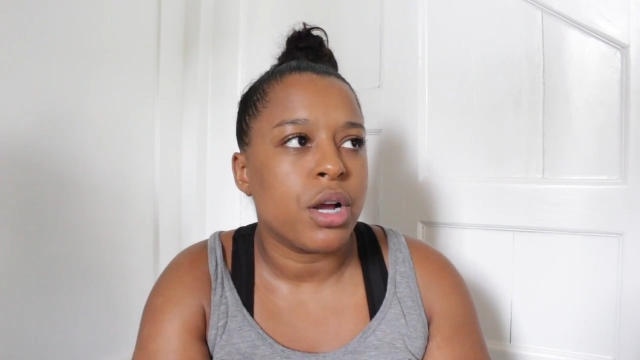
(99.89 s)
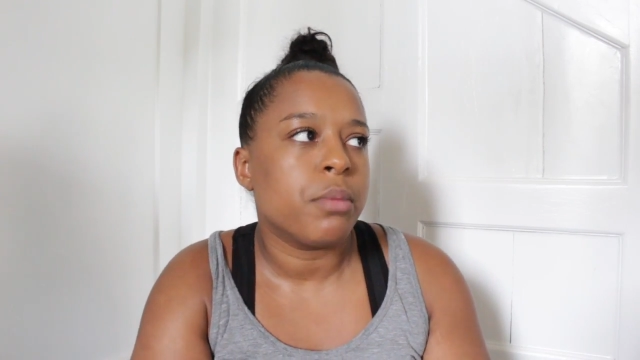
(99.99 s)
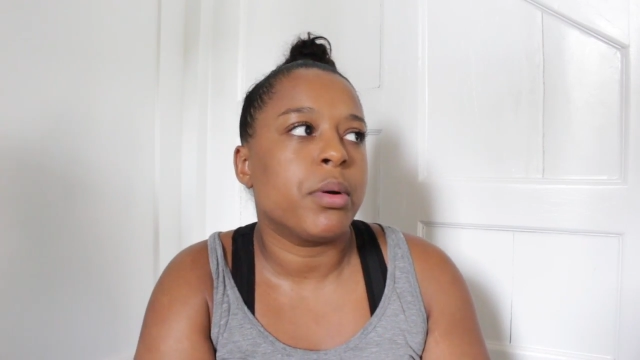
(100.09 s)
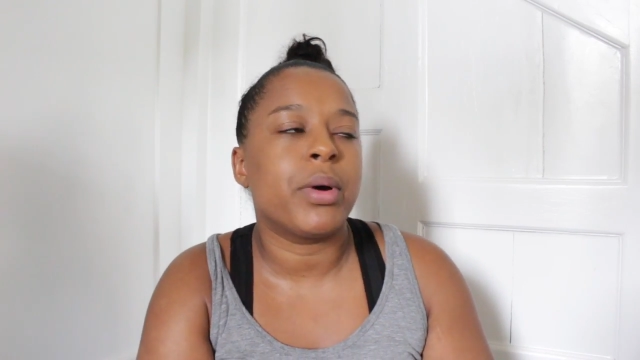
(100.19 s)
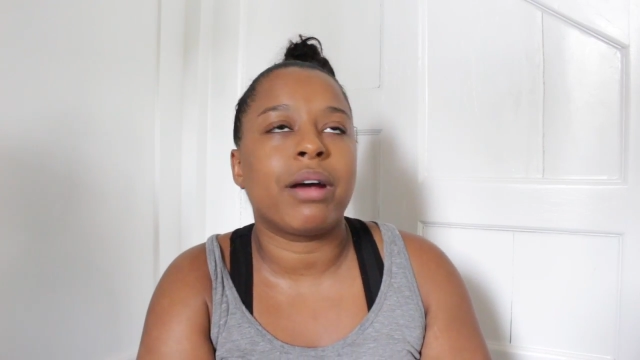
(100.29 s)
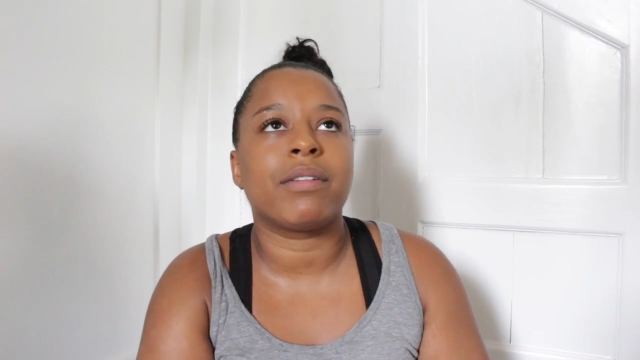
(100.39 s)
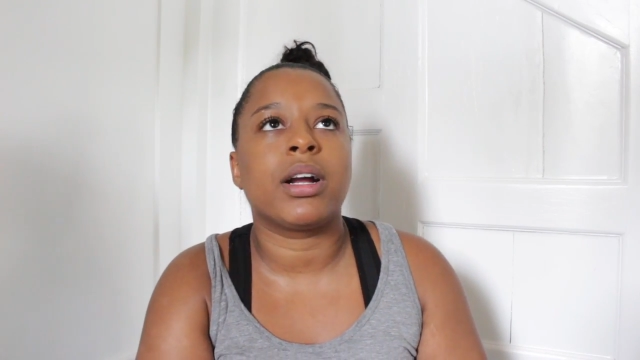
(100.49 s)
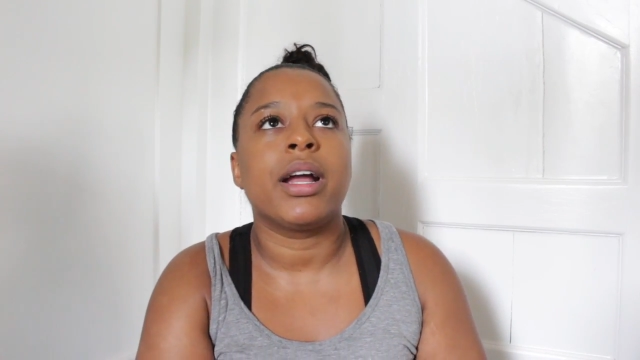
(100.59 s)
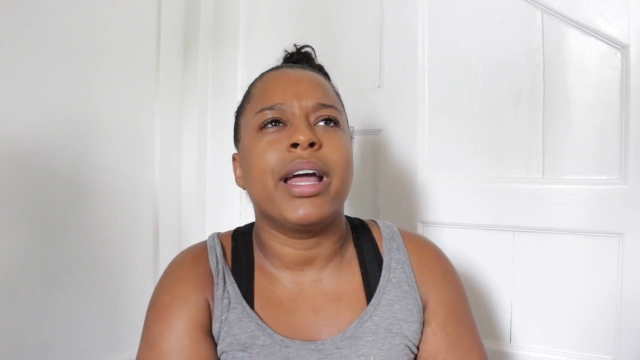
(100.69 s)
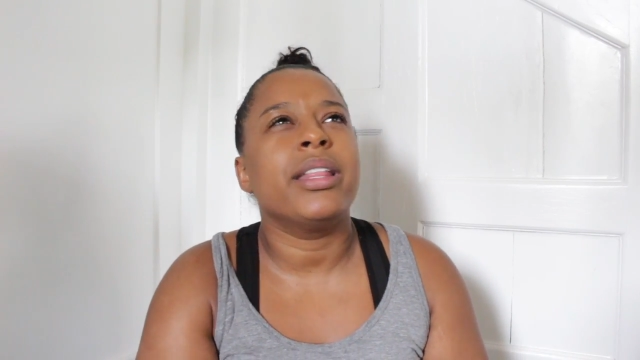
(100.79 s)
But
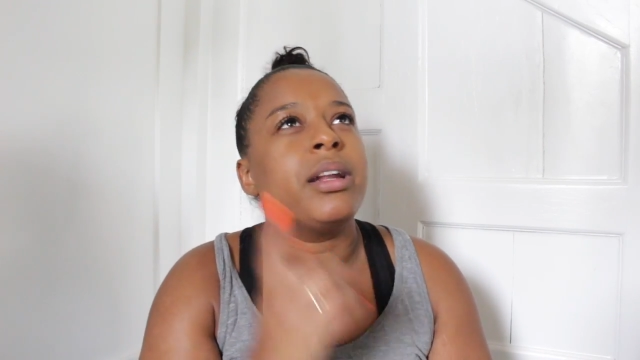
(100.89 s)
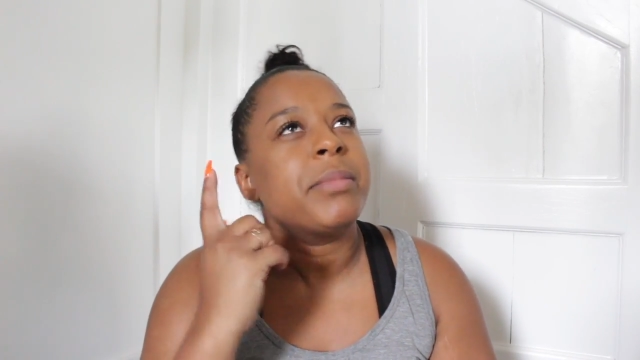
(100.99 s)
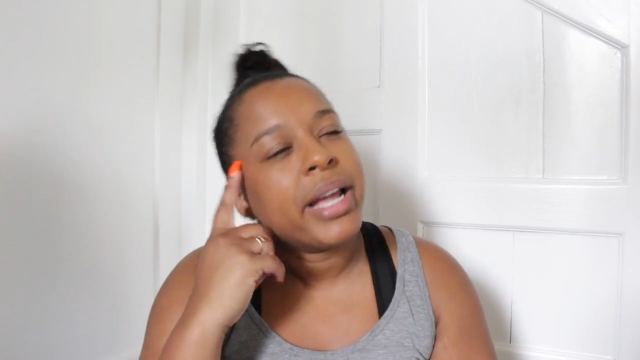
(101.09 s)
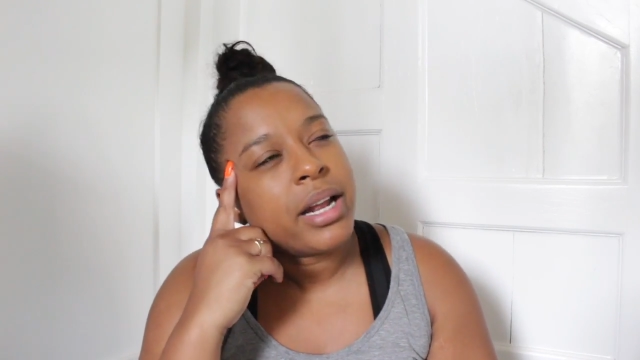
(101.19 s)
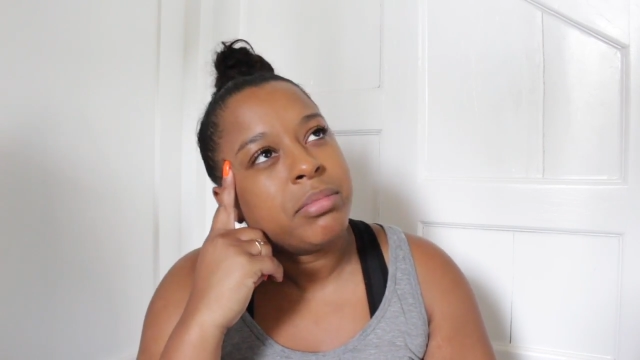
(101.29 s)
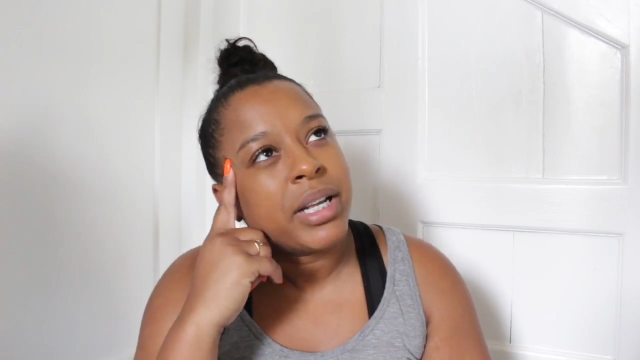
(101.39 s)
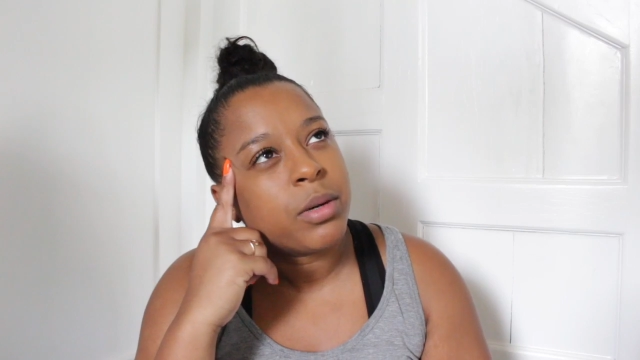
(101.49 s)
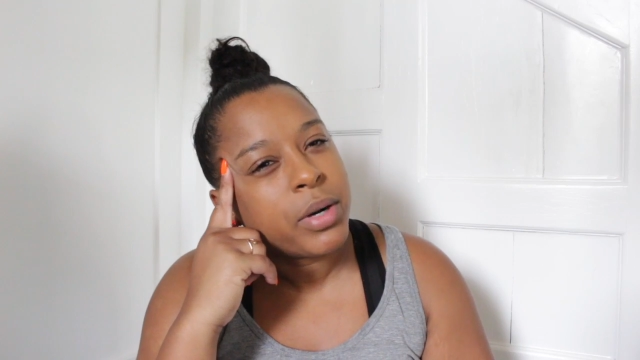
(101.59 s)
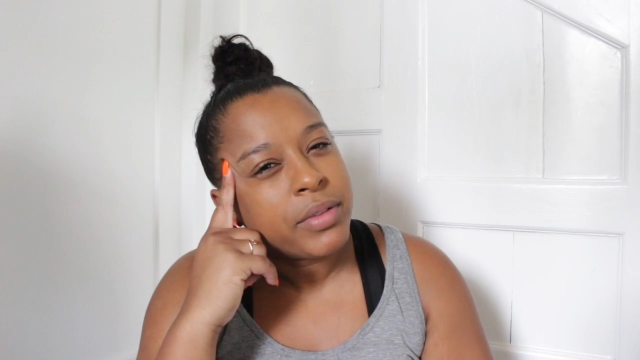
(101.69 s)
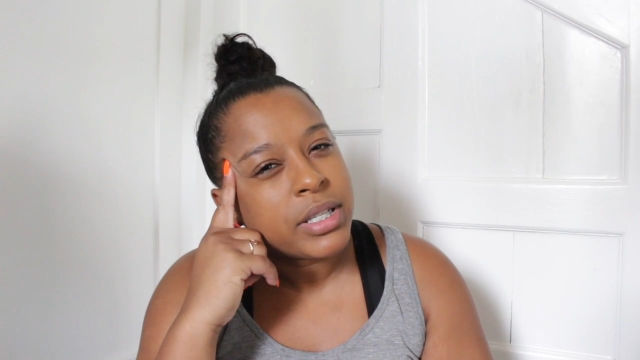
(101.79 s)
whatever. And then in my head, I'm
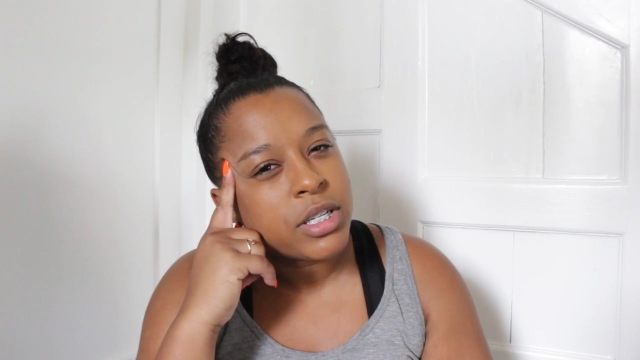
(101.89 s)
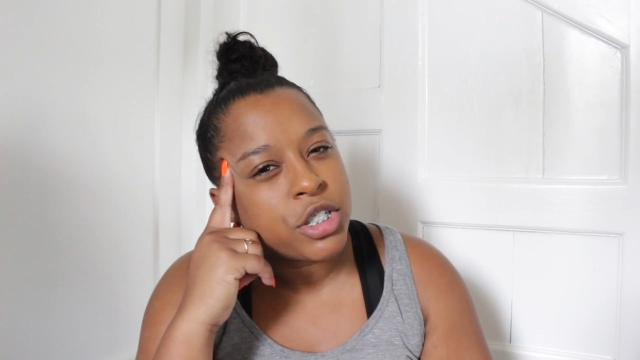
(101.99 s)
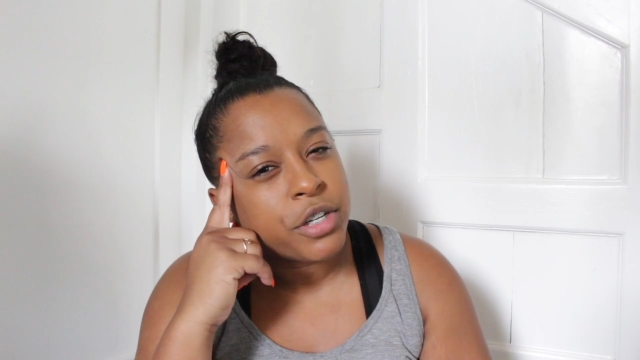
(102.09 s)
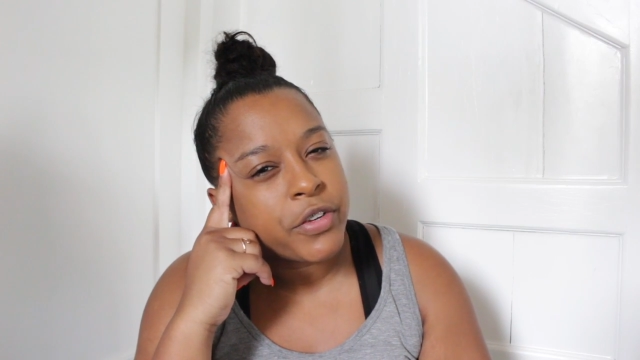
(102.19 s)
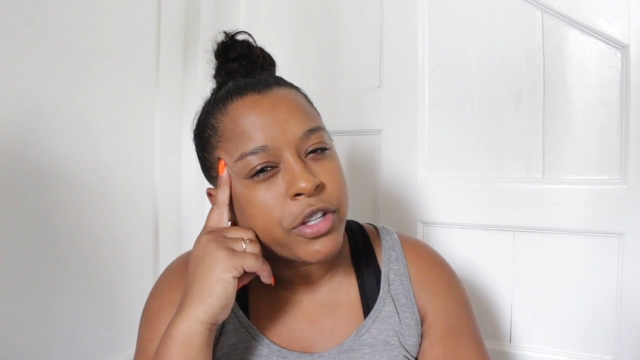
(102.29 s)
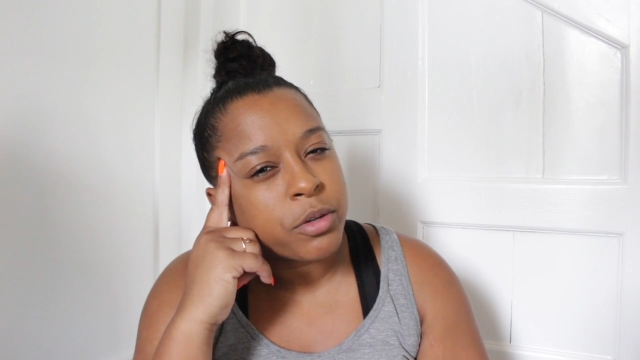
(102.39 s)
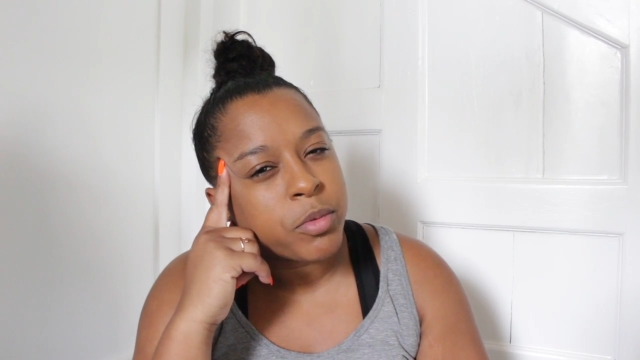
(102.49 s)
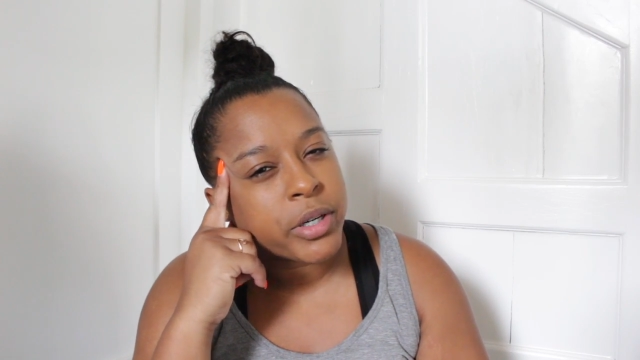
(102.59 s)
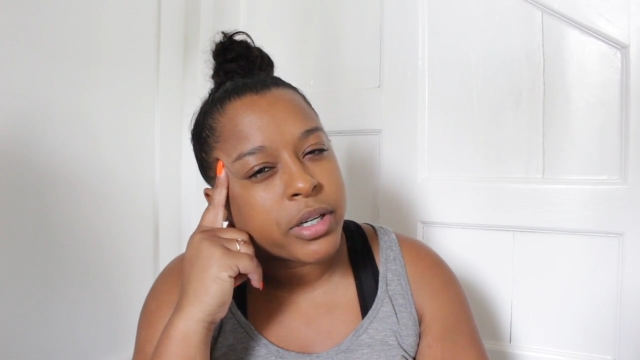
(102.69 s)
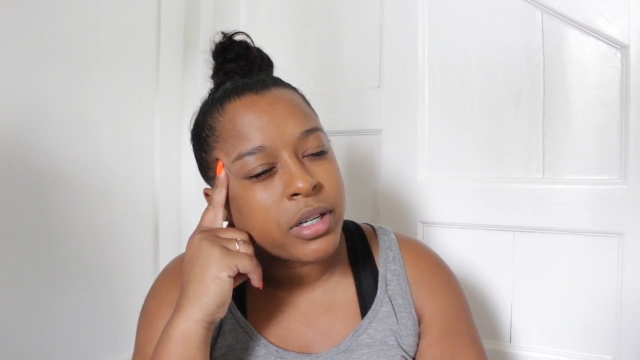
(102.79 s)
like, what if that's a Jiffylube
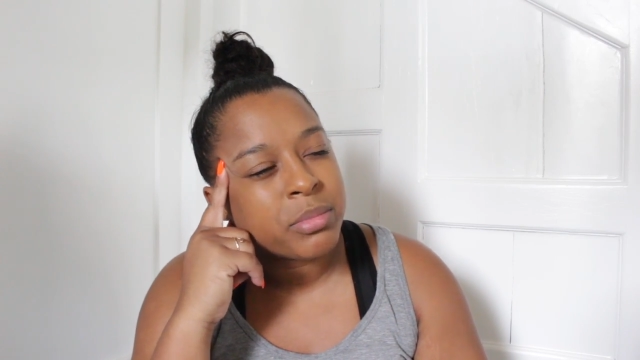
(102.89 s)
worker?